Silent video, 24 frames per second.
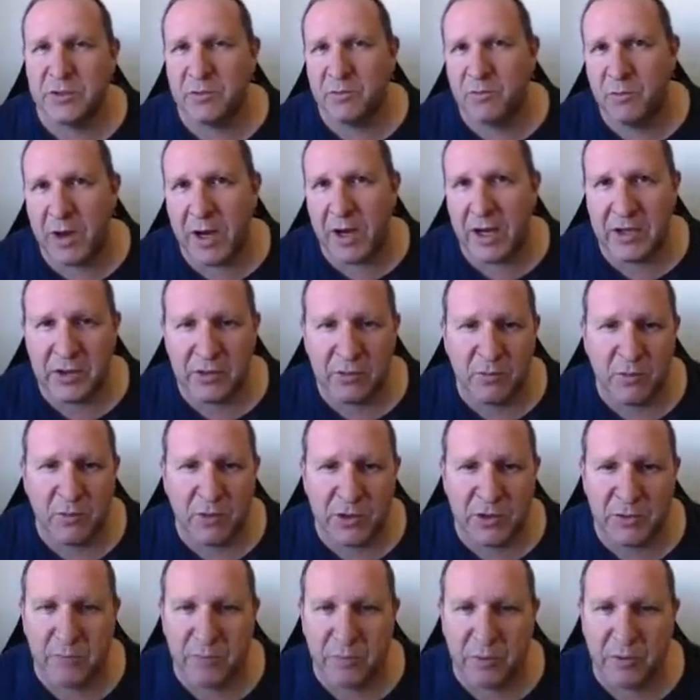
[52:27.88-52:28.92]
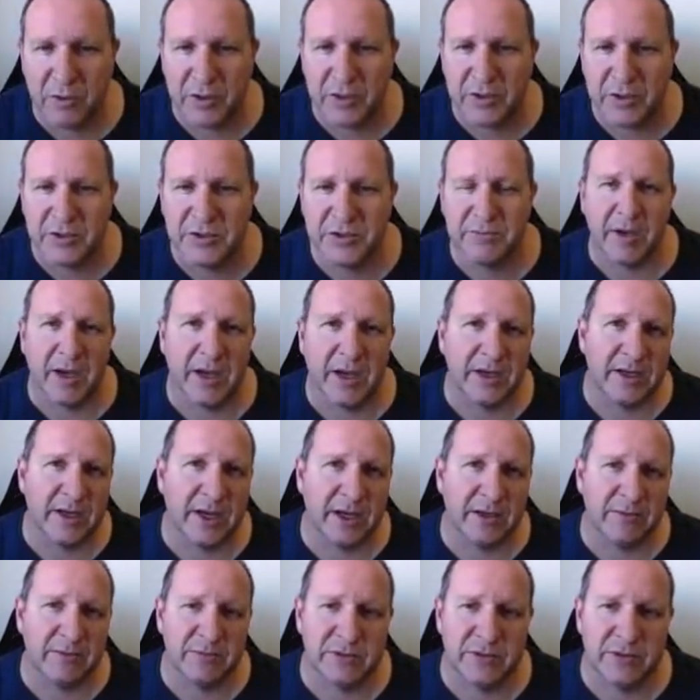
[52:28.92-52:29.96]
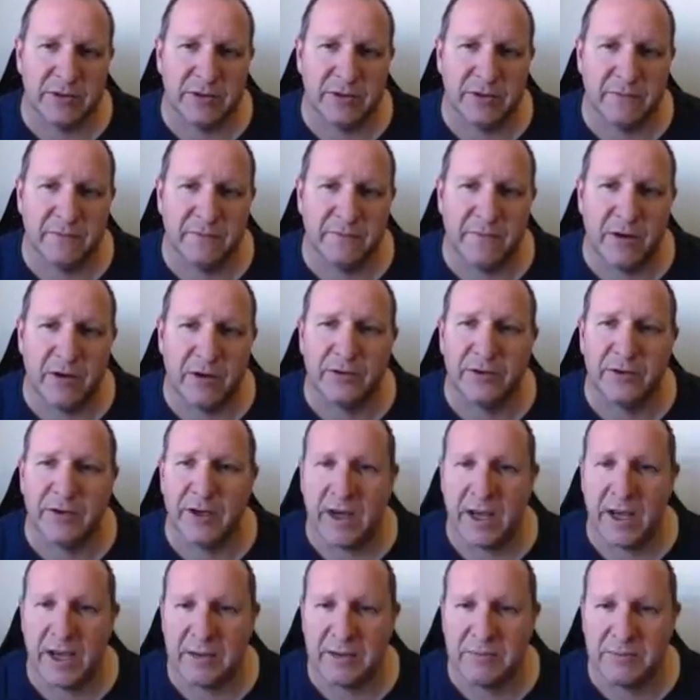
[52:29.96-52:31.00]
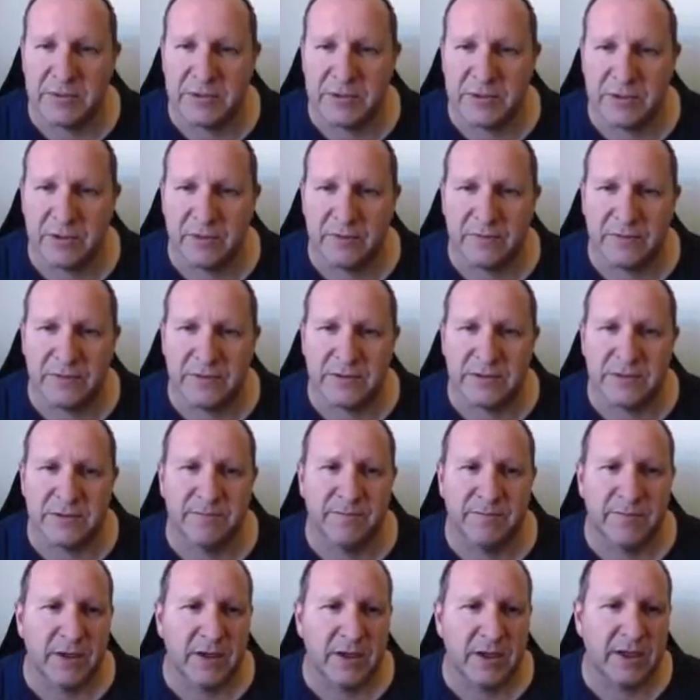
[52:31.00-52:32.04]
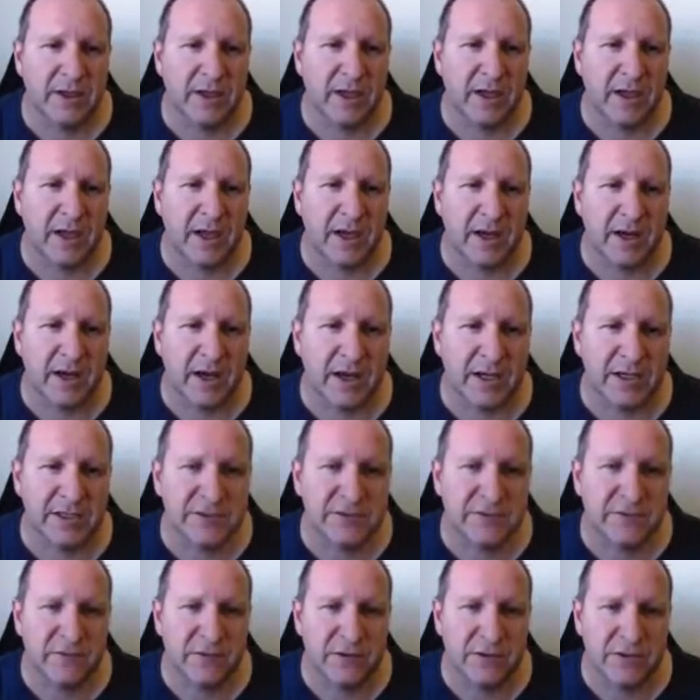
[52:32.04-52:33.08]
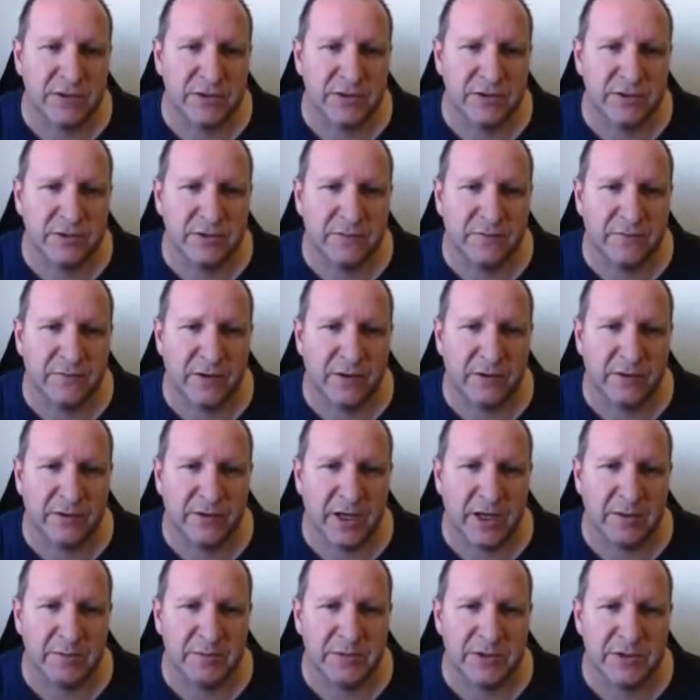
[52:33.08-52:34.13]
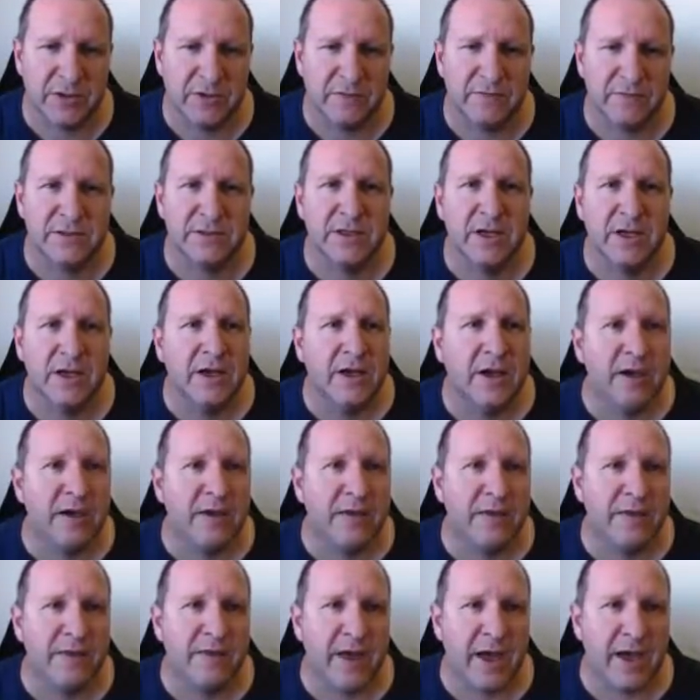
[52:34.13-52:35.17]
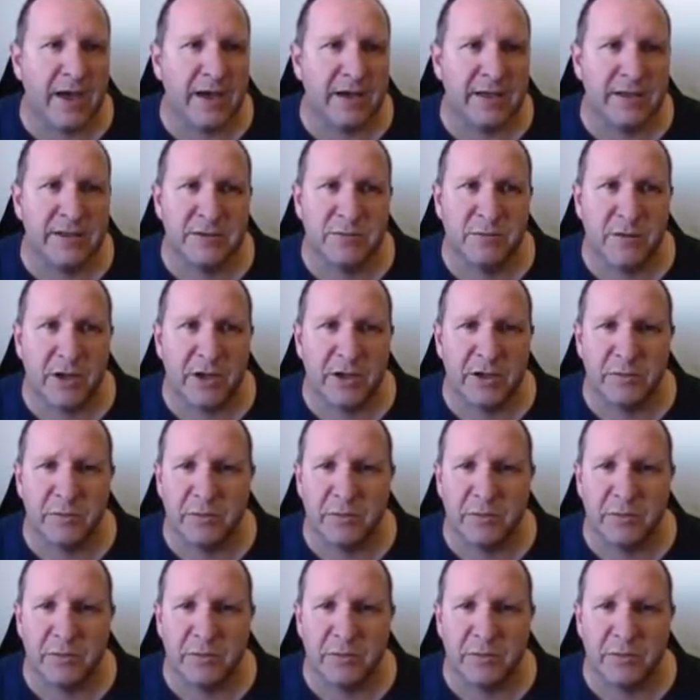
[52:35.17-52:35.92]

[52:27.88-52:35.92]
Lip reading: where do you want to point your domain name to the default name servers. Okay, and it asks for the 2 default name servers. That is where you